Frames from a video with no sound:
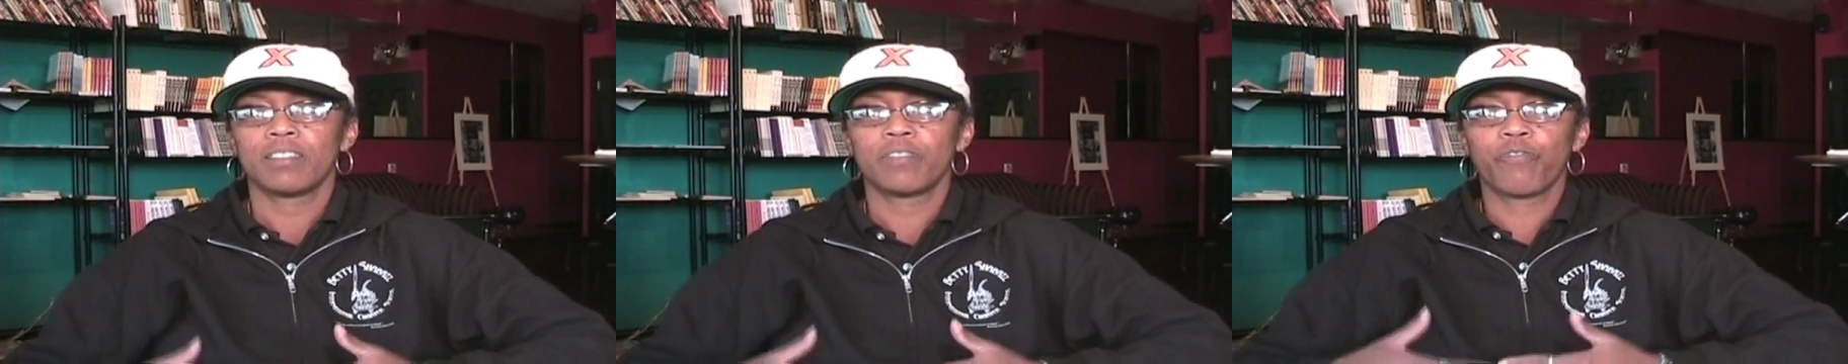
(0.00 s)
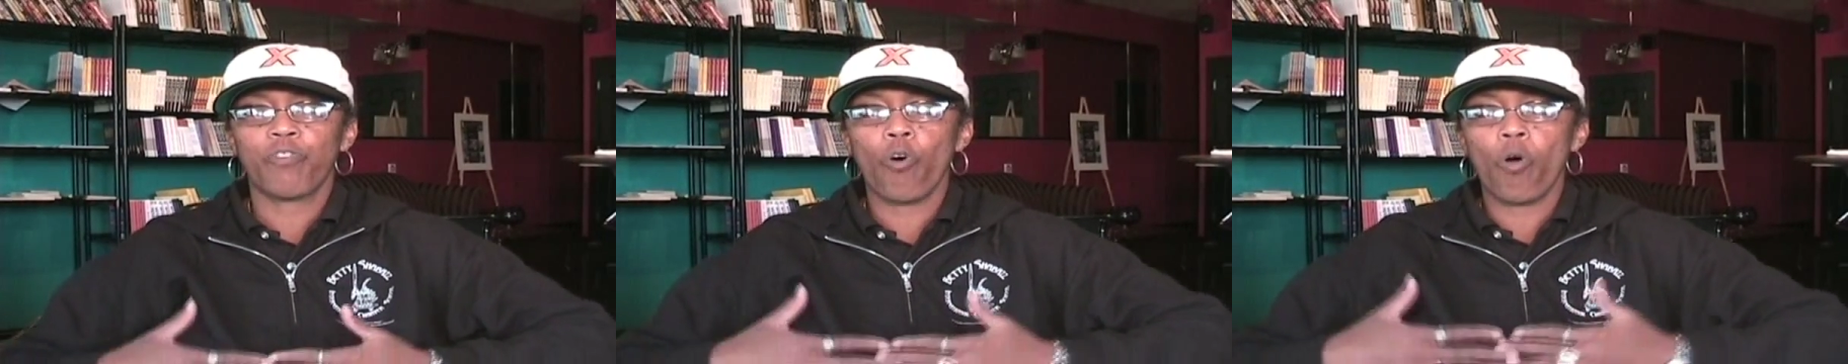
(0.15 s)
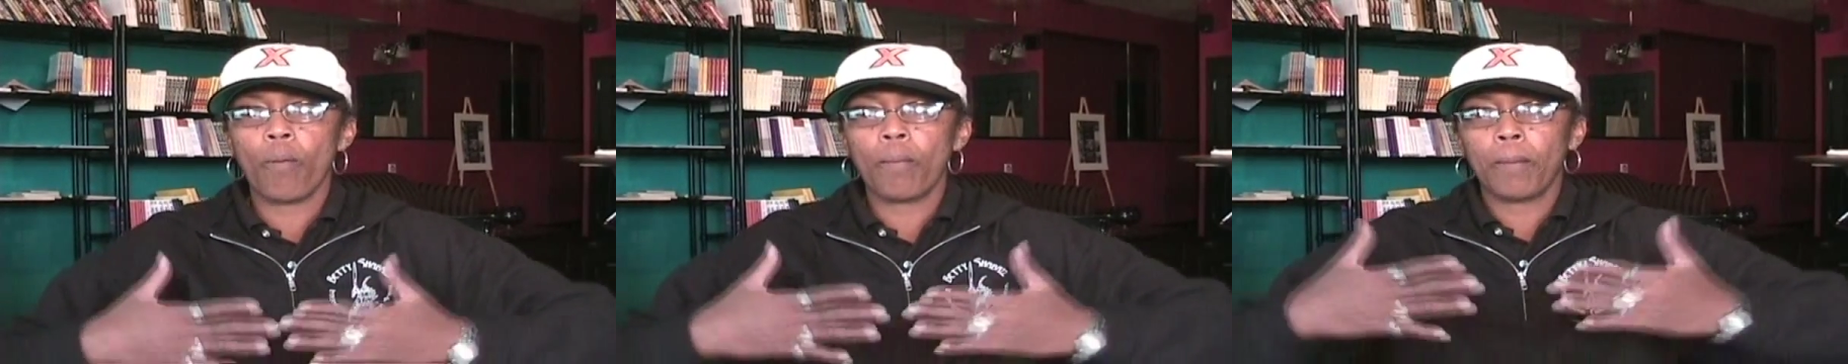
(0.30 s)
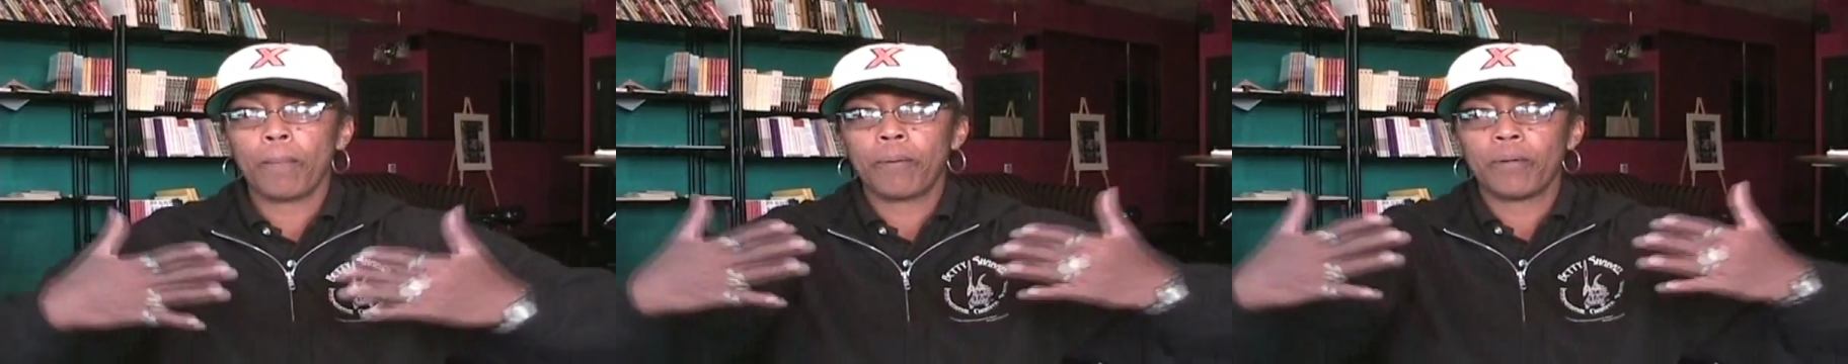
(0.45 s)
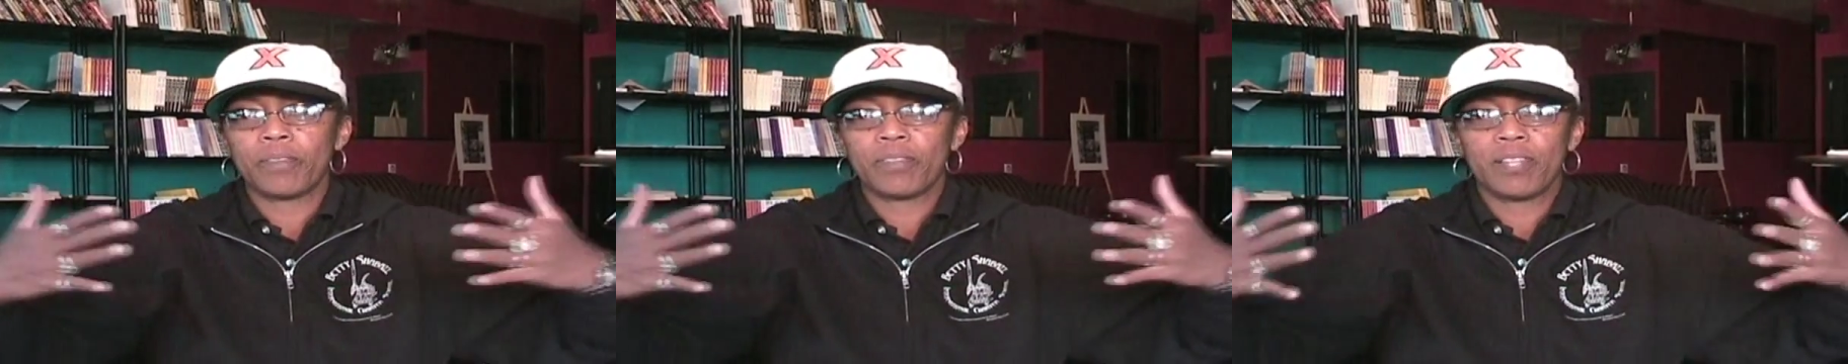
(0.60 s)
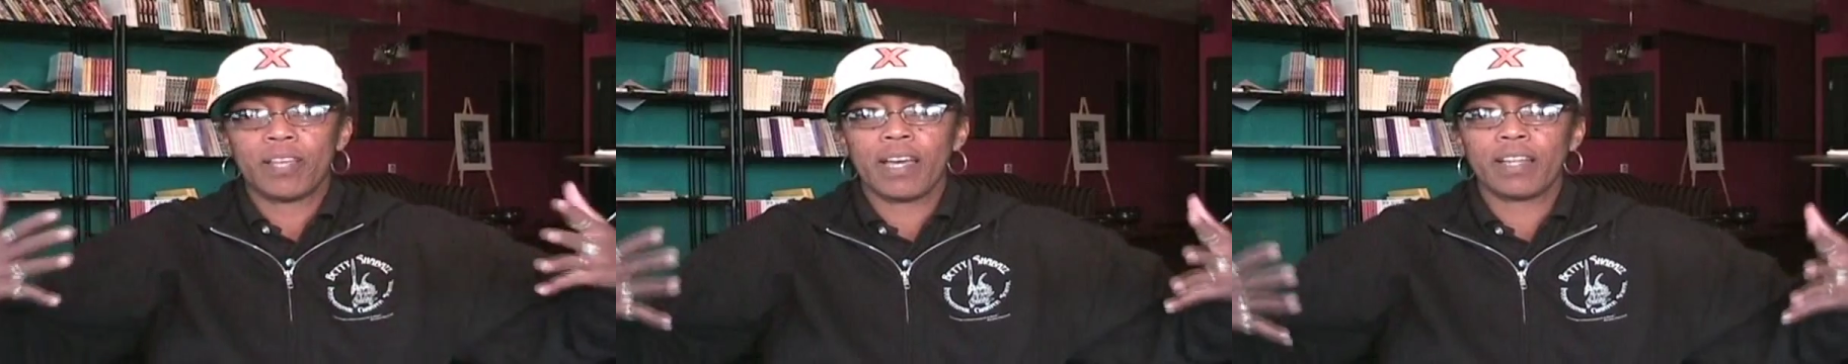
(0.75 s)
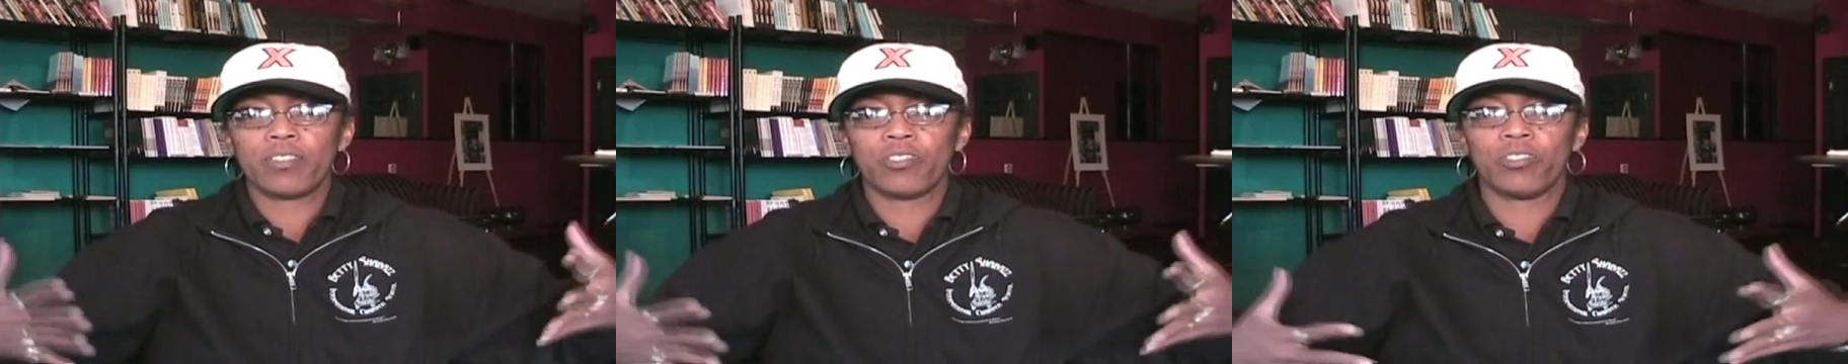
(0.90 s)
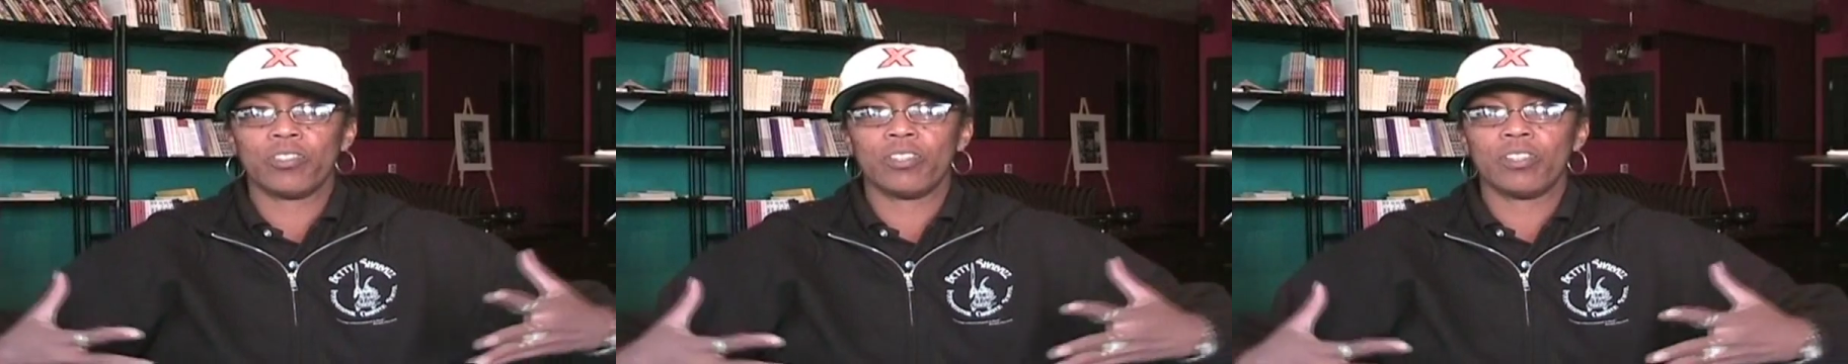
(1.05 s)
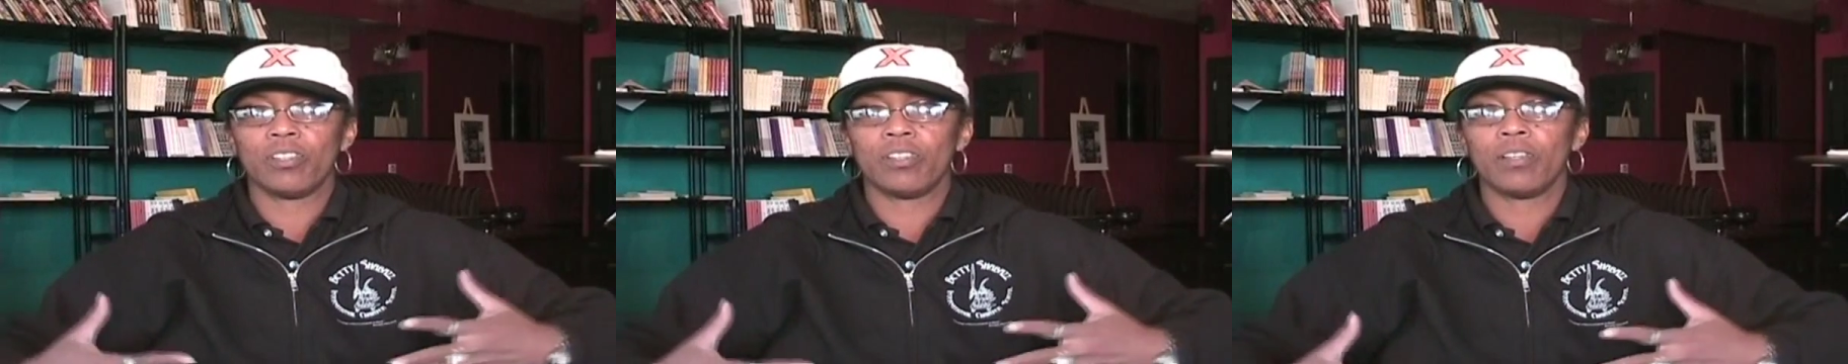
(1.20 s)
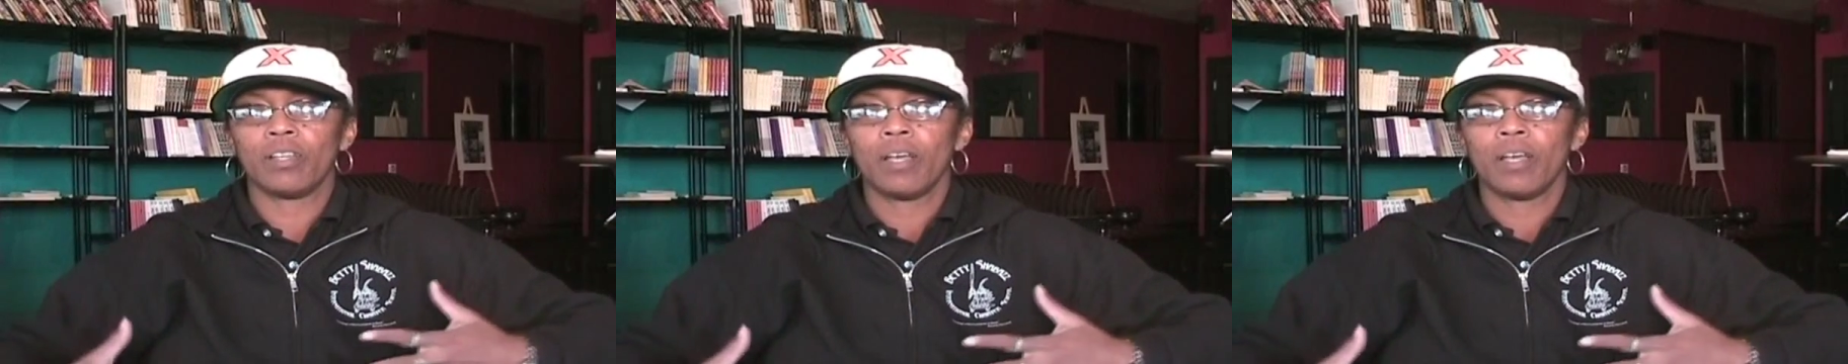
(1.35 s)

form of protection.